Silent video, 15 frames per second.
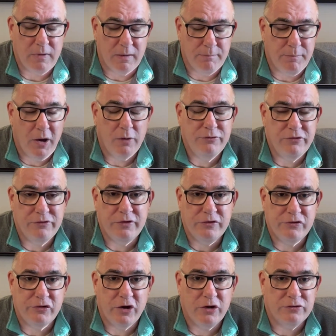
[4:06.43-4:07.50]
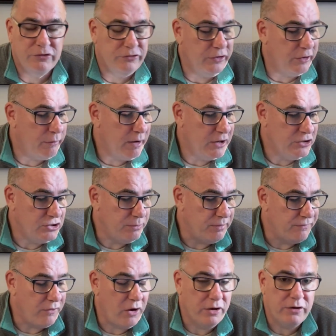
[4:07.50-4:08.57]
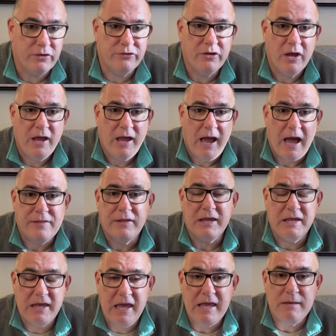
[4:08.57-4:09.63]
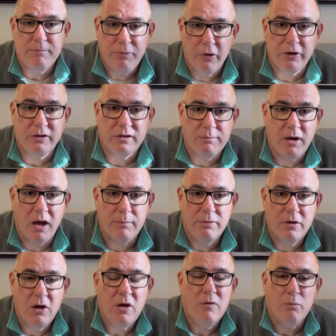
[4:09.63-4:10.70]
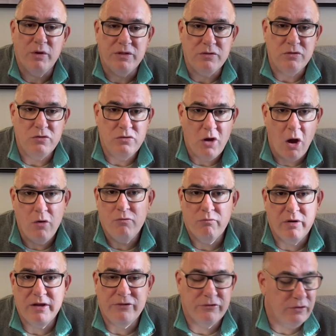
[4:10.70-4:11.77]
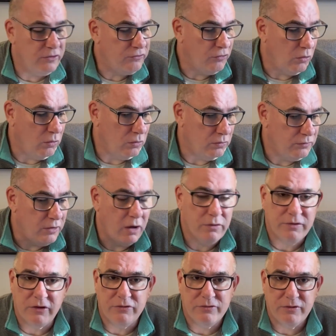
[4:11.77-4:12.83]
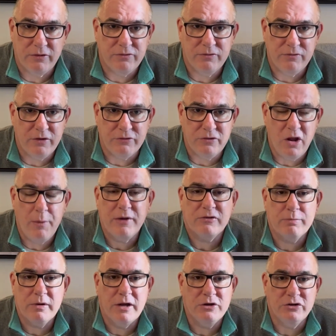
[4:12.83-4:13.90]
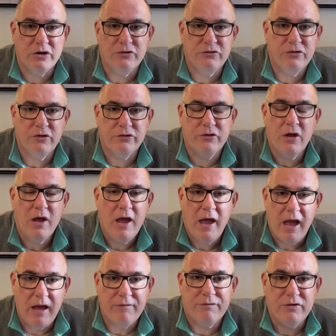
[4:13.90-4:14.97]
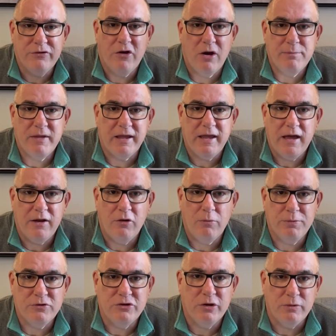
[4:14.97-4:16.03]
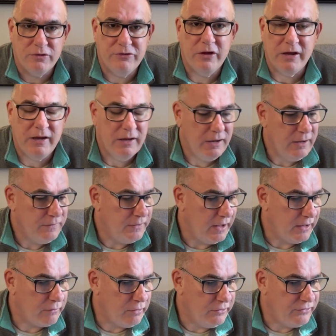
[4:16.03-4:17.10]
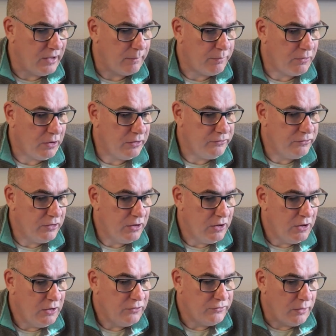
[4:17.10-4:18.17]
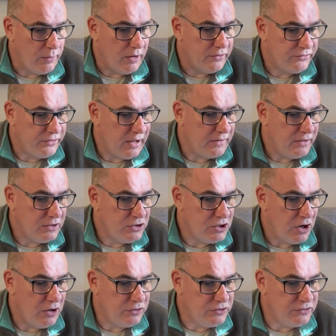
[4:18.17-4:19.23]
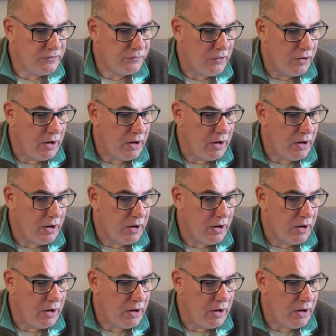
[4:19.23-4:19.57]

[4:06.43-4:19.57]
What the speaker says: imposes these charges on our energy providers and they keep putting them up with no reason at all. No, there's no explanation. It's just every time they get an opportunity, they increase that price. So our standing charges have gone